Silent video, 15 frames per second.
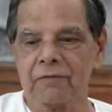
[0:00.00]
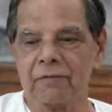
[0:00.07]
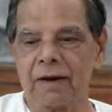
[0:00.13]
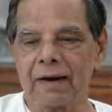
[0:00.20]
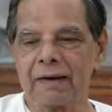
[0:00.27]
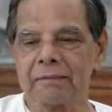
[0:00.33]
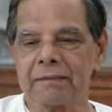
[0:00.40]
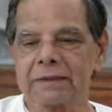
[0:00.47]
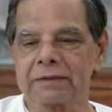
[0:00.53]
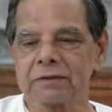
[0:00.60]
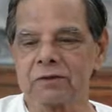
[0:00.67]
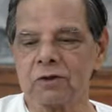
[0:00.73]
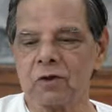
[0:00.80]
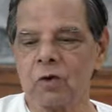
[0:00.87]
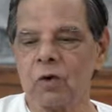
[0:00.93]
One
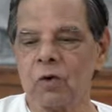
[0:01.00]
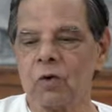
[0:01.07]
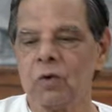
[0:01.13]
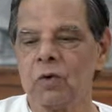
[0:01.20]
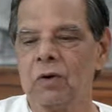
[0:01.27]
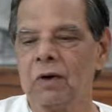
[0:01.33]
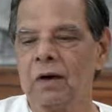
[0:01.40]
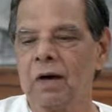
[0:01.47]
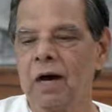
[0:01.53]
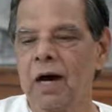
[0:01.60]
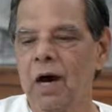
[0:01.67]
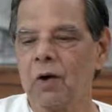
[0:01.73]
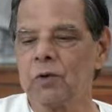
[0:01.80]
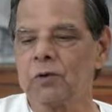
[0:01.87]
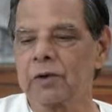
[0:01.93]
must know
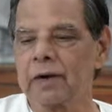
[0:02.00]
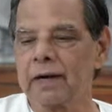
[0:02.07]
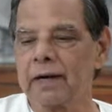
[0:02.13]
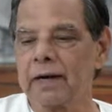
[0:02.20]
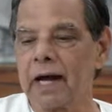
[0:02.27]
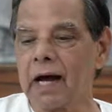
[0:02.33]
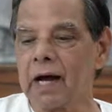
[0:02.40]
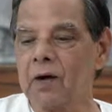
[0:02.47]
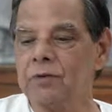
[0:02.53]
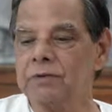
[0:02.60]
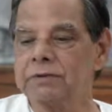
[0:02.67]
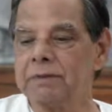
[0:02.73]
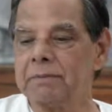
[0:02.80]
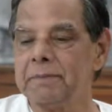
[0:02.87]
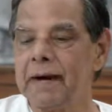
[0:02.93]
how to
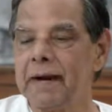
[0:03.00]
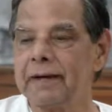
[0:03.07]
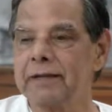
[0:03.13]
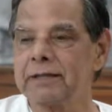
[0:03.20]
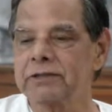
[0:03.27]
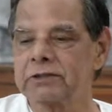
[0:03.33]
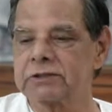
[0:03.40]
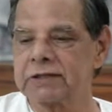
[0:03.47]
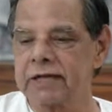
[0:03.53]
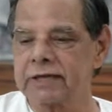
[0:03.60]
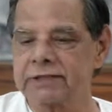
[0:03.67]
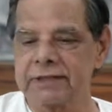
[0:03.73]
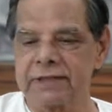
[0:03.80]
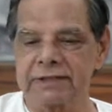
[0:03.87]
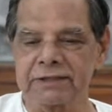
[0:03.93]
renounce immediate
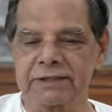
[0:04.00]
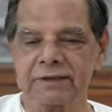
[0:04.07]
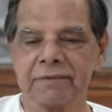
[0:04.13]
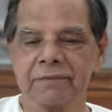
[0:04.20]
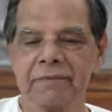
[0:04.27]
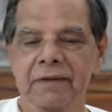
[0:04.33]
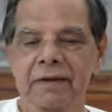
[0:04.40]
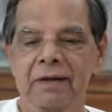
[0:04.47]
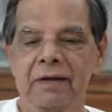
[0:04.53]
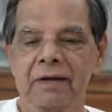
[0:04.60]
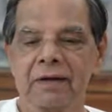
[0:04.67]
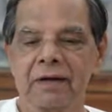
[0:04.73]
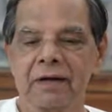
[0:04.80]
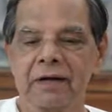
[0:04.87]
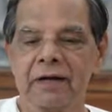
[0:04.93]
success
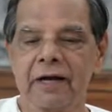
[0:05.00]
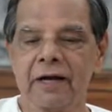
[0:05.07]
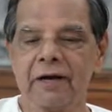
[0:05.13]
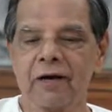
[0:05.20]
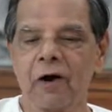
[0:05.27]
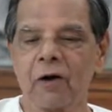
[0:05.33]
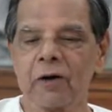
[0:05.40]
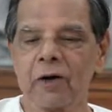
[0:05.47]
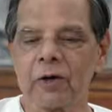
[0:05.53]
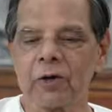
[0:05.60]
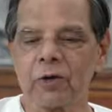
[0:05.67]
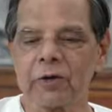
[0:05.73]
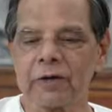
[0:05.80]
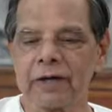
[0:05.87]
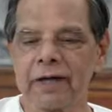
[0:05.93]
in order
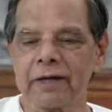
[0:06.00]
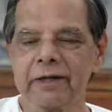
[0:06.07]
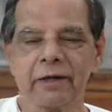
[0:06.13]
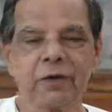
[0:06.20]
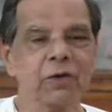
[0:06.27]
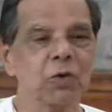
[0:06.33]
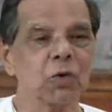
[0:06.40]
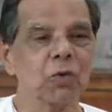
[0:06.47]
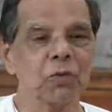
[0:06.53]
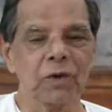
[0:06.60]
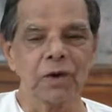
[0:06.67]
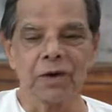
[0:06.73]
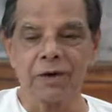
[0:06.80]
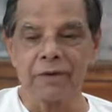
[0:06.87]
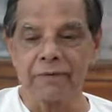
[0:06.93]
to create the new
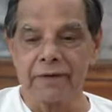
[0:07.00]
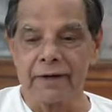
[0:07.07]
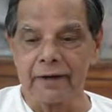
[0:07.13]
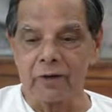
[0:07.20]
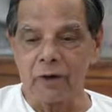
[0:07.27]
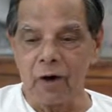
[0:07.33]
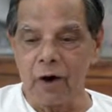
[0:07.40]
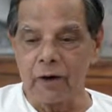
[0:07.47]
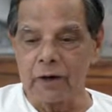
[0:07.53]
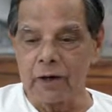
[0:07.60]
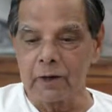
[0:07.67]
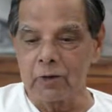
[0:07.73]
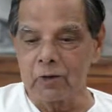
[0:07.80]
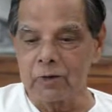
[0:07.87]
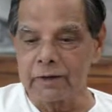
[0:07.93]
world, in
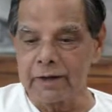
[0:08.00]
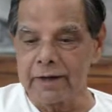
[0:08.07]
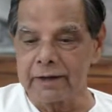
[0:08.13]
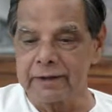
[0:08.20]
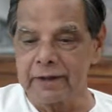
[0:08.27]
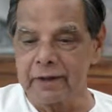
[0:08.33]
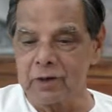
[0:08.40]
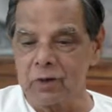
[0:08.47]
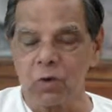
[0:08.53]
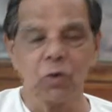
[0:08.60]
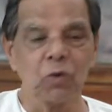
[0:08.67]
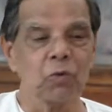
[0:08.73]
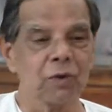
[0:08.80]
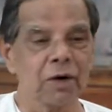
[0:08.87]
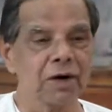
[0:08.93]
order to create the new
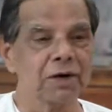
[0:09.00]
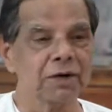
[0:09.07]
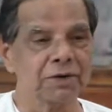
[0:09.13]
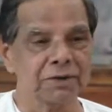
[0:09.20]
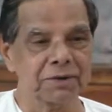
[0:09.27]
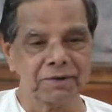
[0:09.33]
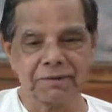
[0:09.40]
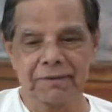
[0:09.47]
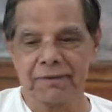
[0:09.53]
world,